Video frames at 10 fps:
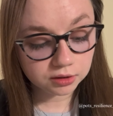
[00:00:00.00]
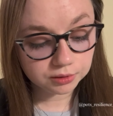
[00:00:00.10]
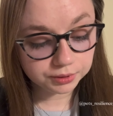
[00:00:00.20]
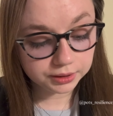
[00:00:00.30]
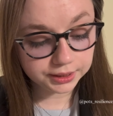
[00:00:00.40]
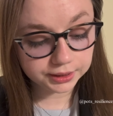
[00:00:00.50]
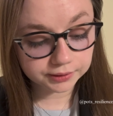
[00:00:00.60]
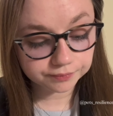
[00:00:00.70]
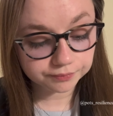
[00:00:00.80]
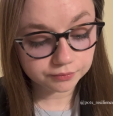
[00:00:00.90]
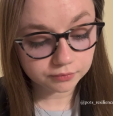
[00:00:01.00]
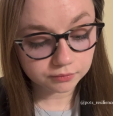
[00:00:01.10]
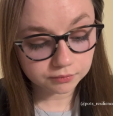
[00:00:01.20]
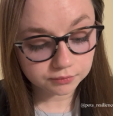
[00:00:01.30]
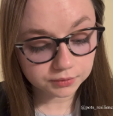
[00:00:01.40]
completing
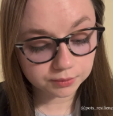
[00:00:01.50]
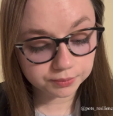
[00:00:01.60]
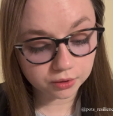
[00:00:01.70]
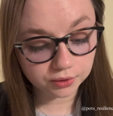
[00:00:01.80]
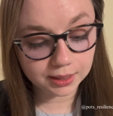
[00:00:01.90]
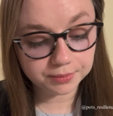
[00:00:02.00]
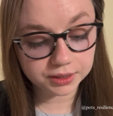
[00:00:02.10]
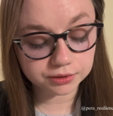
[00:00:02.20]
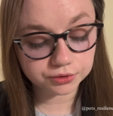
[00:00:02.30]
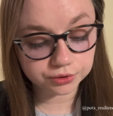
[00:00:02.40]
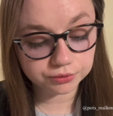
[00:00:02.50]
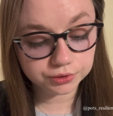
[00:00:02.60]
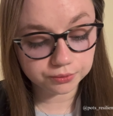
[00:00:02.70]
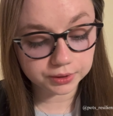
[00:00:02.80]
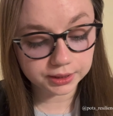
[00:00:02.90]
the program in June
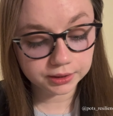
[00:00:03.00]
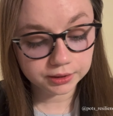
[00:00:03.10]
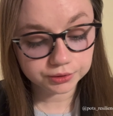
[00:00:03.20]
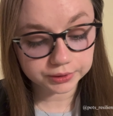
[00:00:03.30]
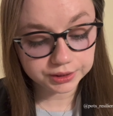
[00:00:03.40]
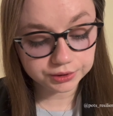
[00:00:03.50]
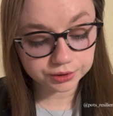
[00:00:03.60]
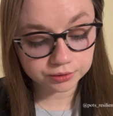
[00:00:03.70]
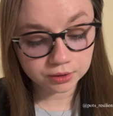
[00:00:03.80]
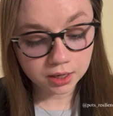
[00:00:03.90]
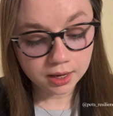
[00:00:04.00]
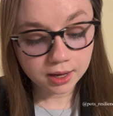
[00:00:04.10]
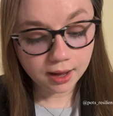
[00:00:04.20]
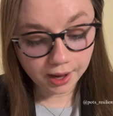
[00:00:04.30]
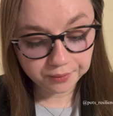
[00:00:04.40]

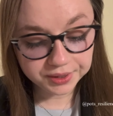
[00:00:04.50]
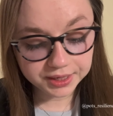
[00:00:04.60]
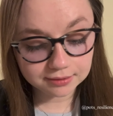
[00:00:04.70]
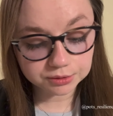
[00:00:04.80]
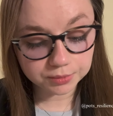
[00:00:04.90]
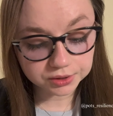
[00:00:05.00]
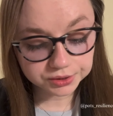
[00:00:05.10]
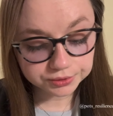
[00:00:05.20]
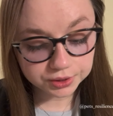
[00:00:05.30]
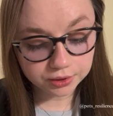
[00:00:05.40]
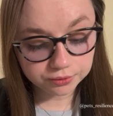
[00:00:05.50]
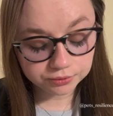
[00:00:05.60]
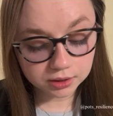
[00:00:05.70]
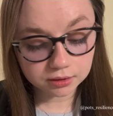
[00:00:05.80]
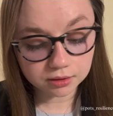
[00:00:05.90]
2022, I regained muscle
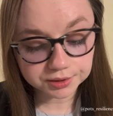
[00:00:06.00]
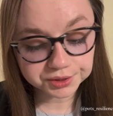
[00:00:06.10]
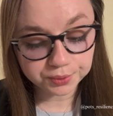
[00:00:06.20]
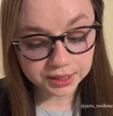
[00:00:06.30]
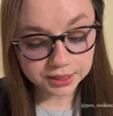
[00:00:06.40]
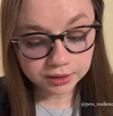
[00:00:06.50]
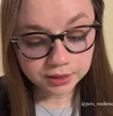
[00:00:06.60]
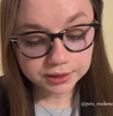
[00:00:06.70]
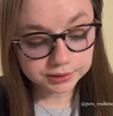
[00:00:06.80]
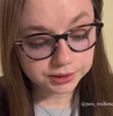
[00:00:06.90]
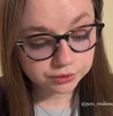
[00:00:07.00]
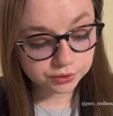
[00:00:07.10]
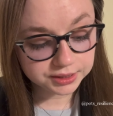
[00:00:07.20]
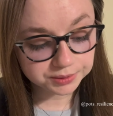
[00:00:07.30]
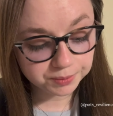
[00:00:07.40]
tone, lost weight, decreased